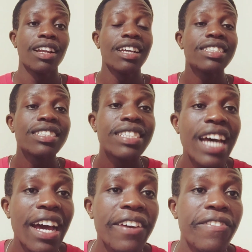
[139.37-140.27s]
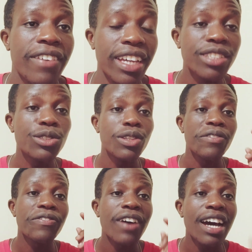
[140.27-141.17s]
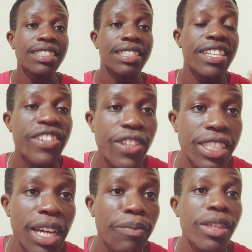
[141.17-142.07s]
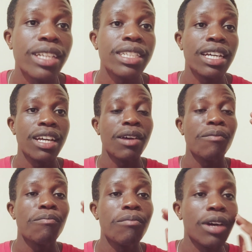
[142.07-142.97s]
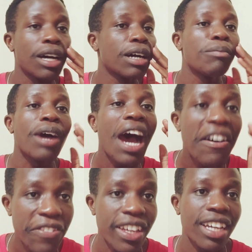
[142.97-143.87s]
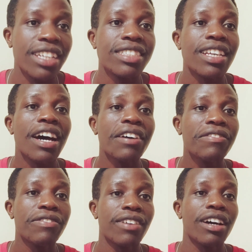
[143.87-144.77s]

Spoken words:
Let us dive into the first stereotype that Africans have